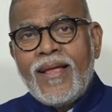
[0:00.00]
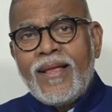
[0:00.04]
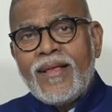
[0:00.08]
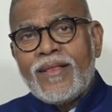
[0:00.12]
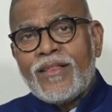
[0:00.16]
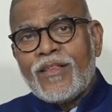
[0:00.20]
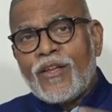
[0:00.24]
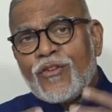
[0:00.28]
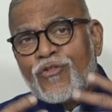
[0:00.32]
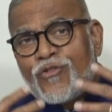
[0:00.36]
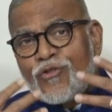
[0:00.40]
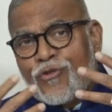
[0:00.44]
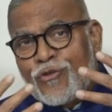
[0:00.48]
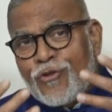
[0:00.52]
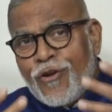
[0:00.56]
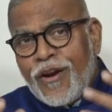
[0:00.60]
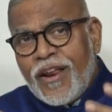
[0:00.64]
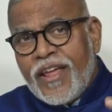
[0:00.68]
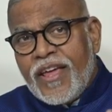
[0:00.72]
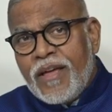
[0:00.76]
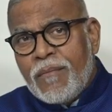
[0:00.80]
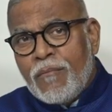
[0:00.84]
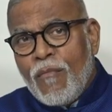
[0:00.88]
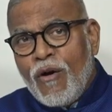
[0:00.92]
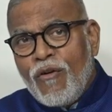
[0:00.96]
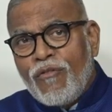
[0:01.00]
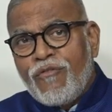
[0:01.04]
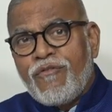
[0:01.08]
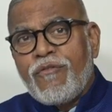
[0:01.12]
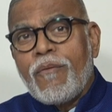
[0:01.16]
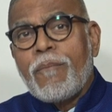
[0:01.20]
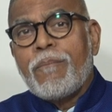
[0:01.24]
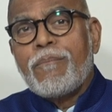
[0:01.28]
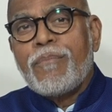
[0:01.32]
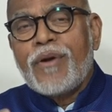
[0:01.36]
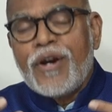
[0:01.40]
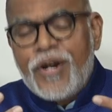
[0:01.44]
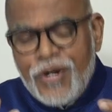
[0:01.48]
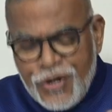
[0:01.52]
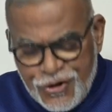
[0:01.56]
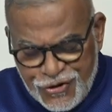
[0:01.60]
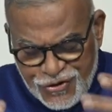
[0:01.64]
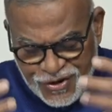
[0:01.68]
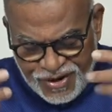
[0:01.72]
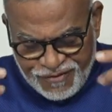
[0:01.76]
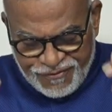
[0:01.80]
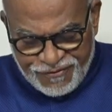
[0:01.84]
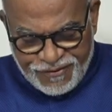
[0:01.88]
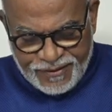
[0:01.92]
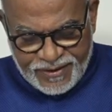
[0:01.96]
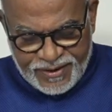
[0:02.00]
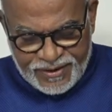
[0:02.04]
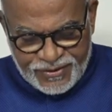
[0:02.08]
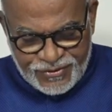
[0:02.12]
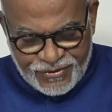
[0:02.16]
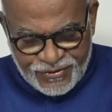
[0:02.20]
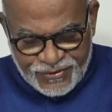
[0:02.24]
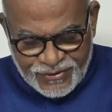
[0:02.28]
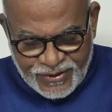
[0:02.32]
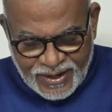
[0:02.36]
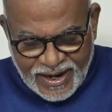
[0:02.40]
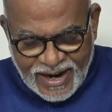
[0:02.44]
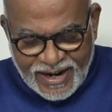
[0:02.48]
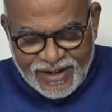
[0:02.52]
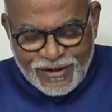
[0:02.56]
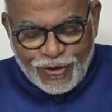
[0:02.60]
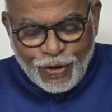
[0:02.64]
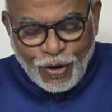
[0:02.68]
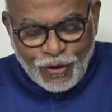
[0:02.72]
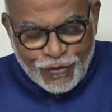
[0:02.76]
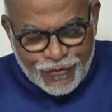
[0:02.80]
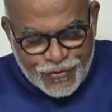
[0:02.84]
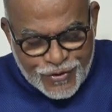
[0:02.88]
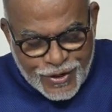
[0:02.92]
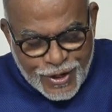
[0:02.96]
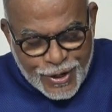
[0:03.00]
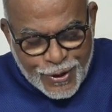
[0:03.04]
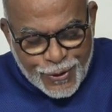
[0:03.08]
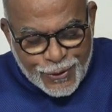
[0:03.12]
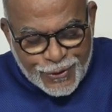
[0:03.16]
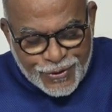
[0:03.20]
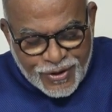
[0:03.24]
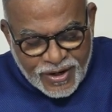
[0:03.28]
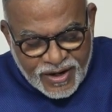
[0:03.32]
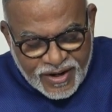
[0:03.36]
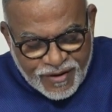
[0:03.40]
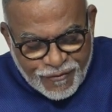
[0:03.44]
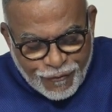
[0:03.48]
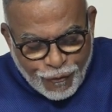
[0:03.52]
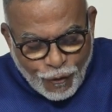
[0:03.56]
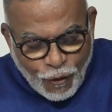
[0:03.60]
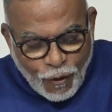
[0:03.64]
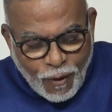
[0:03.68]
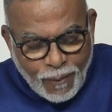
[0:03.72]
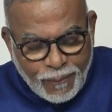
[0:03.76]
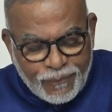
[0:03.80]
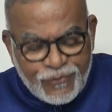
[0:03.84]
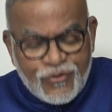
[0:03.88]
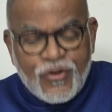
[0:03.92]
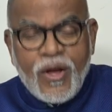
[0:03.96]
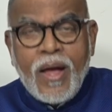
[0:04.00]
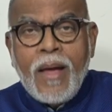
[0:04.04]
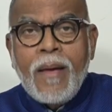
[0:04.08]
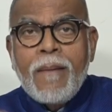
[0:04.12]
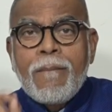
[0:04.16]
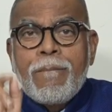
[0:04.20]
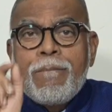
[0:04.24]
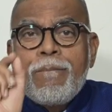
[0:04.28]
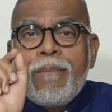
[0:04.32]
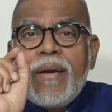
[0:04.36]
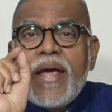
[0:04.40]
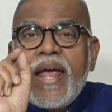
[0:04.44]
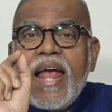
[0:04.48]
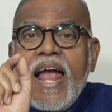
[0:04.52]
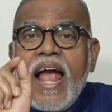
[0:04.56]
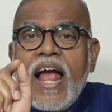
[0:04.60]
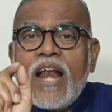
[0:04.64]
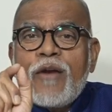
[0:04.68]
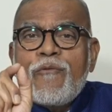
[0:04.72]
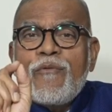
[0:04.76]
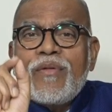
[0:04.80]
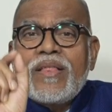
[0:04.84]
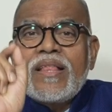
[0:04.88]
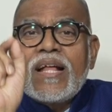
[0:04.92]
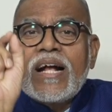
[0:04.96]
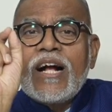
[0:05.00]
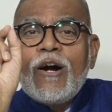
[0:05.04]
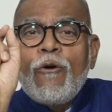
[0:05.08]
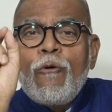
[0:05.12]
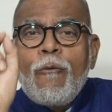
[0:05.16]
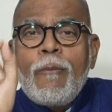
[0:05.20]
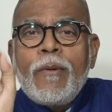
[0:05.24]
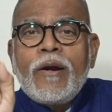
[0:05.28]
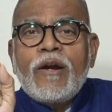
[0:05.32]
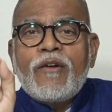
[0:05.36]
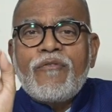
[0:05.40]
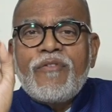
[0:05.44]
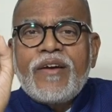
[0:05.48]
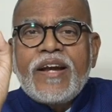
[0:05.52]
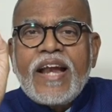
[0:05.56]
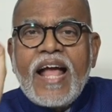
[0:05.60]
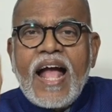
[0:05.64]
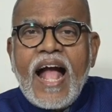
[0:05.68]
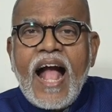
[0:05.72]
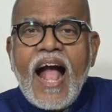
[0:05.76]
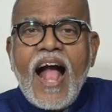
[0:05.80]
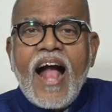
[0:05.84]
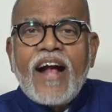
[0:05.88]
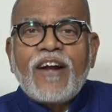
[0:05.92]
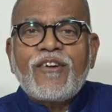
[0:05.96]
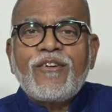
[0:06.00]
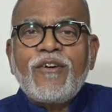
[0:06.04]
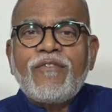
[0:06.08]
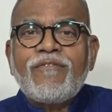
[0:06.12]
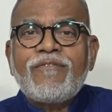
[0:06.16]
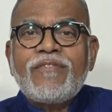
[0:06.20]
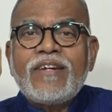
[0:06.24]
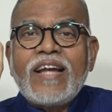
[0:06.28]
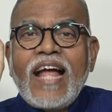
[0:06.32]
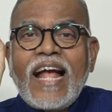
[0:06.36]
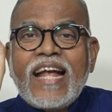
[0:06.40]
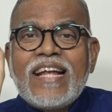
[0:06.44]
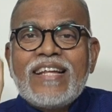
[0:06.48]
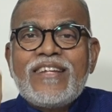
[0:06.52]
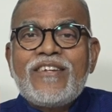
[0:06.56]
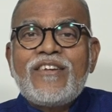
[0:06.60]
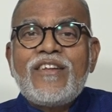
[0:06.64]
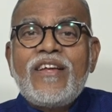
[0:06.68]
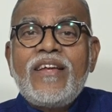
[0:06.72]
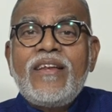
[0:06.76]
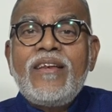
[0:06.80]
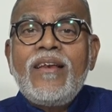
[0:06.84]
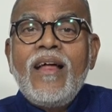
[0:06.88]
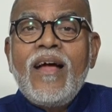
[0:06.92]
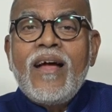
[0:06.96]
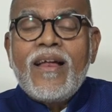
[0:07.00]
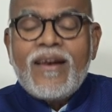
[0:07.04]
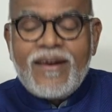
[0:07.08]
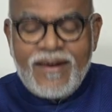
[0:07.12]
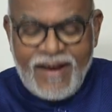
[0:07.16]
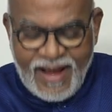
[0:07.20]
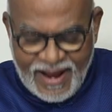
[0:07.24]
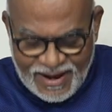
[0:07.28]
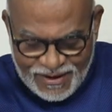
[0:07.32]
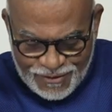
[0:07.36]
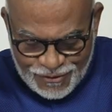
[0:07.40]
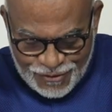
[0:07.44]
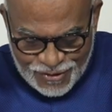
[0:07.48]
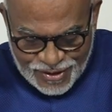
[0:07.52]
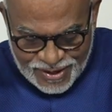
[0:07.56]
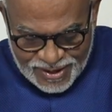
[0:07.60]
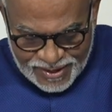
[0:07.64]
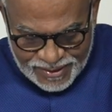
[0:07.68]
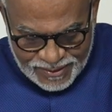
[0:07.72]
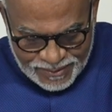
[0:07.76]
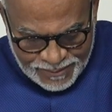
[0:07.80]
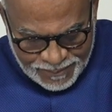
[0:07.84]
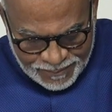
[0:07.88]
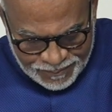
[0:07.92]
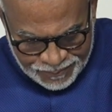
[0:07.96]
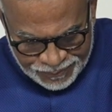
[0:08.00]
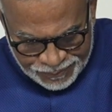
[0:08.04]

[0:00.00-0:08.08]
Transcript: The stream of British efforts at constitutional reforms began with the Government of India Act of 1919.